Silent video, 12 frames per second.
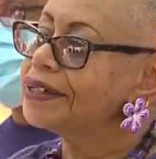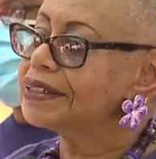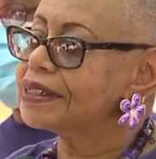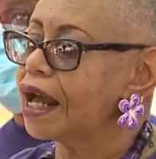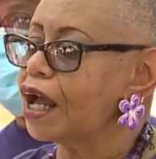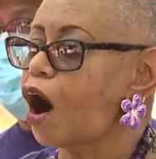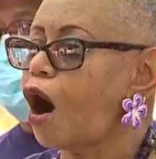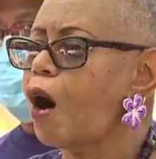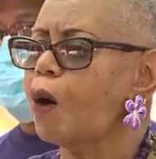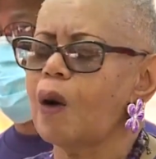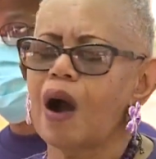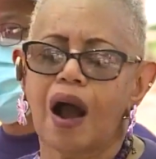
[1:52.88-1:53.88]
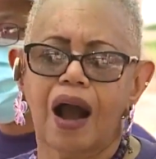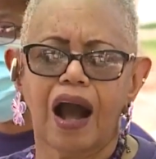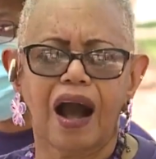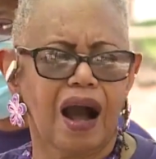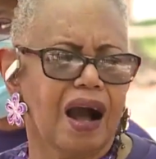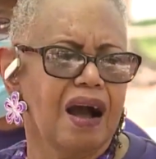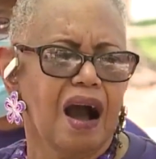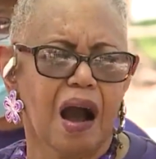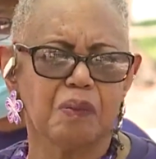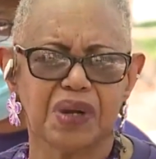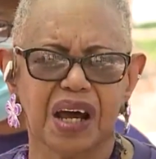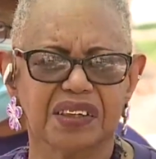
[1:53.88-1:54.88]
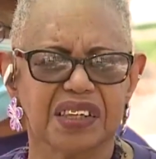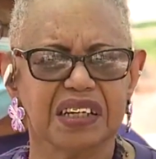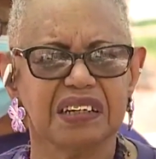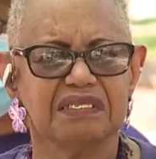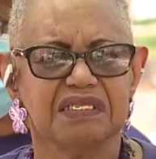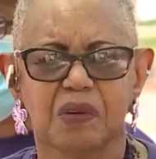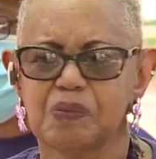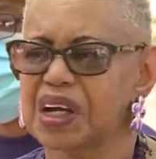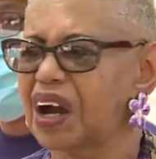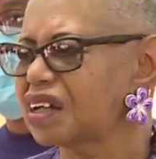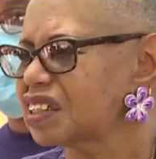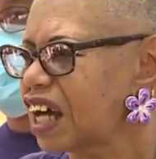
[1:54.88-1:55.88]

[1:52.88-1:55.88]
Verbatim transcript: say, oh, I'm nothing because